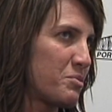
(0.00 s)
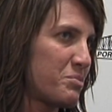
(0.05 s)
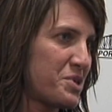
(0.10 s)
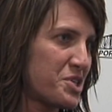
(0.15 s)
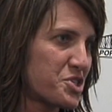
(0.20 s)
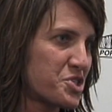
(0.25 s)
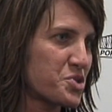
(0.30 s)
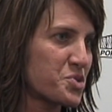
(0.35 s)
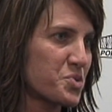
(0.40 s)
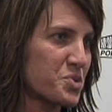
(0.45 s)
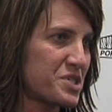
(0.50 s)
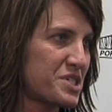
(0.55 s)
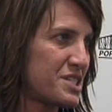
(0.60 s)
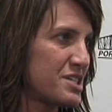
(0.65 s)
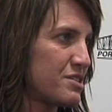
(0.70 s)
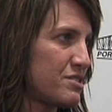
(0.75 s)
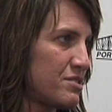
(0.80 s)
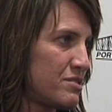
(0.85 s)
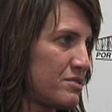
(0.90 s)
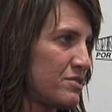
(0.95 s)
pitchers were
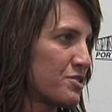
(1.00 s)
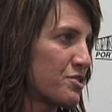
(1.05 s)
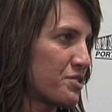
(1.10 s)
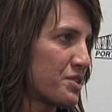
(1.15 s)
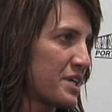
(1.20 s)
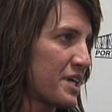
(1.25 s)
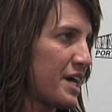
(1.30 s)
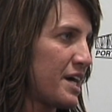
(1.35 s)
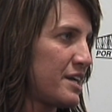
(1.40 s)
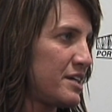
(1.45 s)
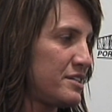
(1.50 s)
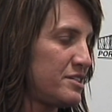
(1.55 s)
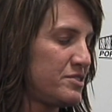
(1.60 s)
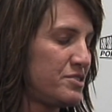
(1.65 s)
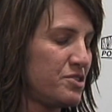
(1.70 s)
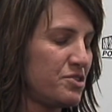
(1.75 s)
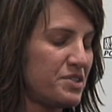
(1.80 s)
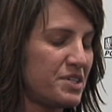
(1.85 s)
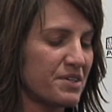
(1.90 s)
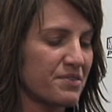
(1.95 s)
still learning how to
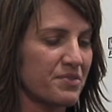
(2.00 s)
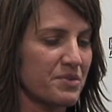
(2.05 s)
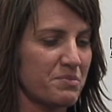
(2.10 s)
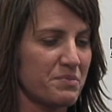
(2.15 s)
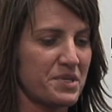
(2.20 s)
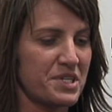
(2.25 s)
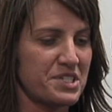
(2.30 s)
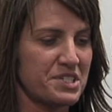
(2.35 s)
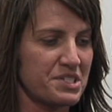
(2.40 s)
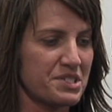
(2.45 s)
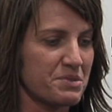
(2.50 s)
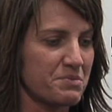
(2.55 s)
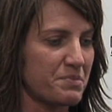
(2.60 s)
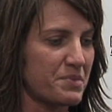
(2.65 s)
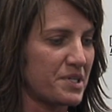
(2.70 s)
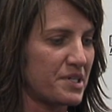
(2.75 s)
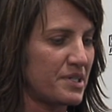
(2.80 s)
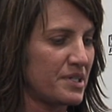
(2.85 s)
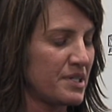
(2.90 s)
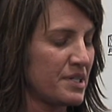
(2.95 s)
do different pitches.
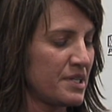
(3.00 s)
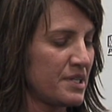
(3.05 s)
But